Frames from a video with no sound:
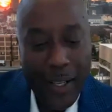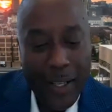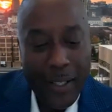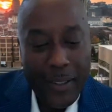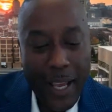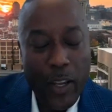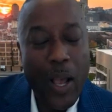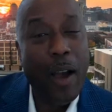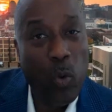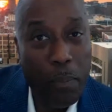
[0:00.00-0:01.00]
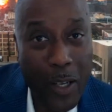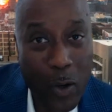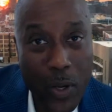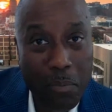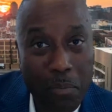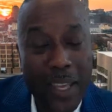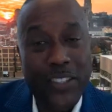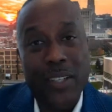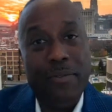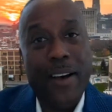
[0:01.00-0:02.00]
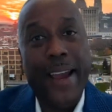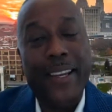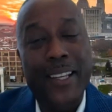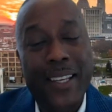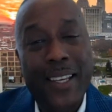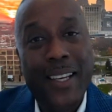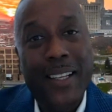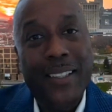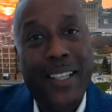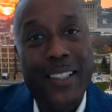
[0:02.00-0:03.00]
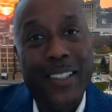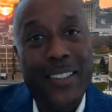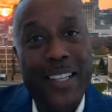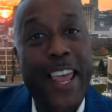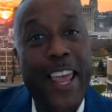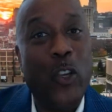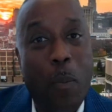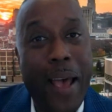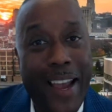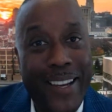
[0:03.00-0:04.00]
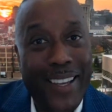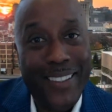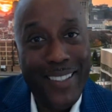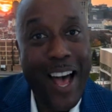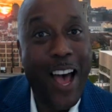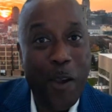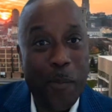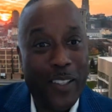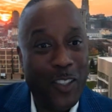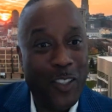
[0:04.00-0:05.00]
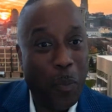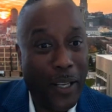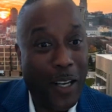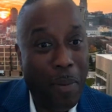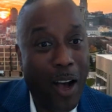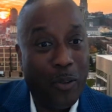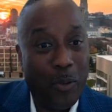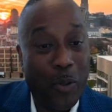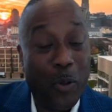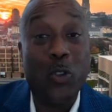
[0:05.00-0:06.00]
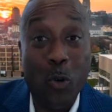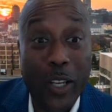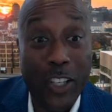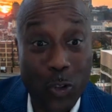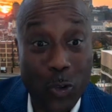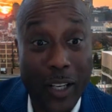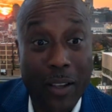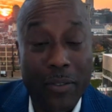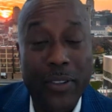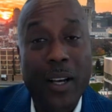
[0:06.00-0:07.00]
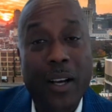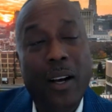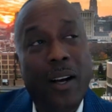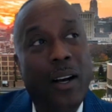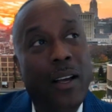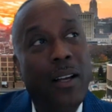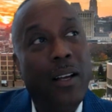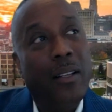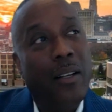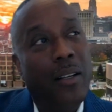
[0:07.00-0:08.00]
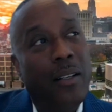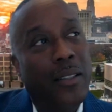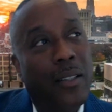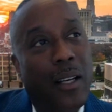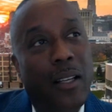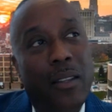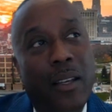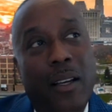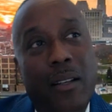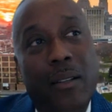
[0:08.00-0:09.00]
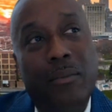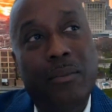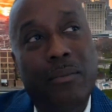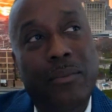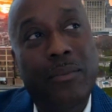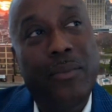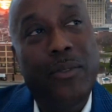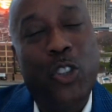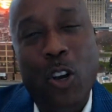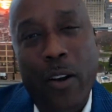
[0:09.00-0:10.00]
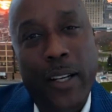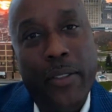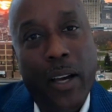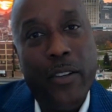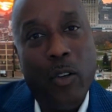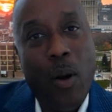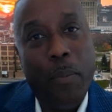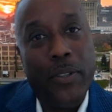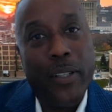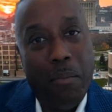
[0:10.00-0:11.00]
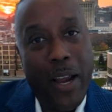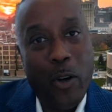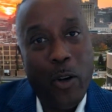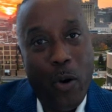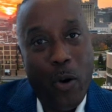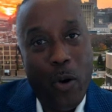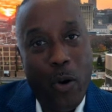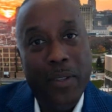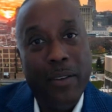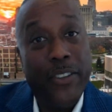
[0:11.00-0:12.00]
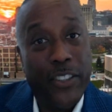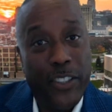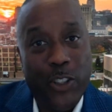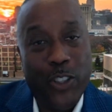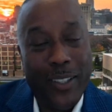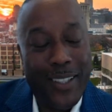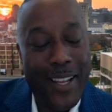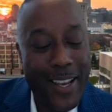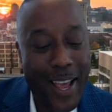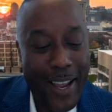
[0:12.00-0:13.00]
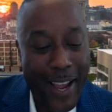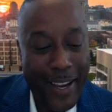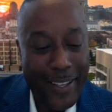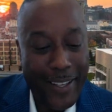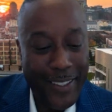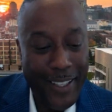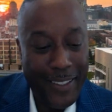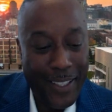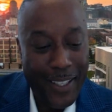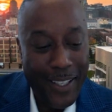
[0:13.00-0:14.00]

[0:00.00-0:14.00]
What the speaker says: tell you I would be remiss if I didn't take you back in time and speak about the true history of the journey of the underrepresented minority physician. And I need to